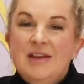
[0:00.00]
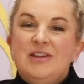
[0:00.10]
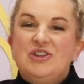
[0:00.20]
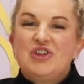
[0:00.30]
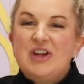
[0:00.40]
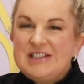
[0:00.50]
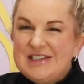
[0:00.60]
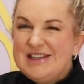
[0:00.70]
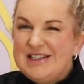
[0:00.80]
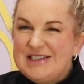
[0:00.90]
The trick
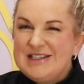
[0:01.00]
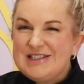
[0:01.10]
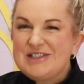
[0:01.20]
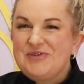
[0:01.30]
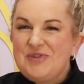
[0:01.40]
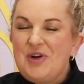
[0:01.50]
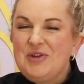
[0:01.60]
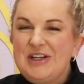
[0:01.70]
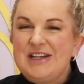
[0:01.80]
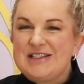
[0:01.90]
to this is to
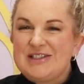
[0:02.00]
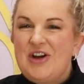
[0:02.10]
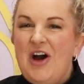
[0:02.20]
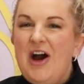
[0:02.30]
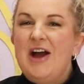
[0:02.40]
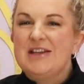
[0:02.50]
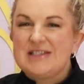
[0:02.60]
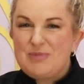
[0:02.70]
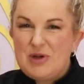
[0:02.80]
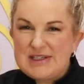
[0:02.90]
roll it as tight
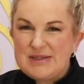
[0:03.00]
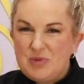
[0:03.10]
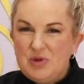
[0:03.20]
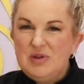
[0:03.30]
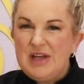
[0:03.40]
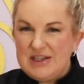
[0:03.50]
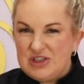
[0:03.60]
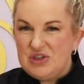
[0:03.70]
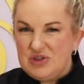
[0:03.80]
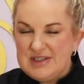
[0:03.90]
as possible and
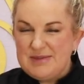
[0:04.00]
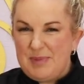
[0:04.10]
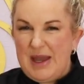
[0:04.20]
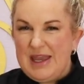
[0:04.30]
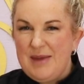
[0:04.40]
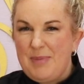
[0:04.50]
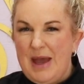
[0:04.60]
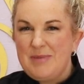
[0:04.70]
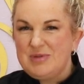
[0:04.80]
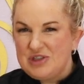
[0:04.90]
to use a baking
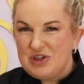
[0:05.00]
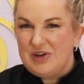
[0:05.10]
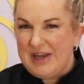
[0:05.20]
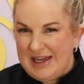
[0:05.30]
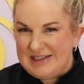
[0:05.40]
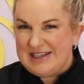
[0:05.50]
paper to create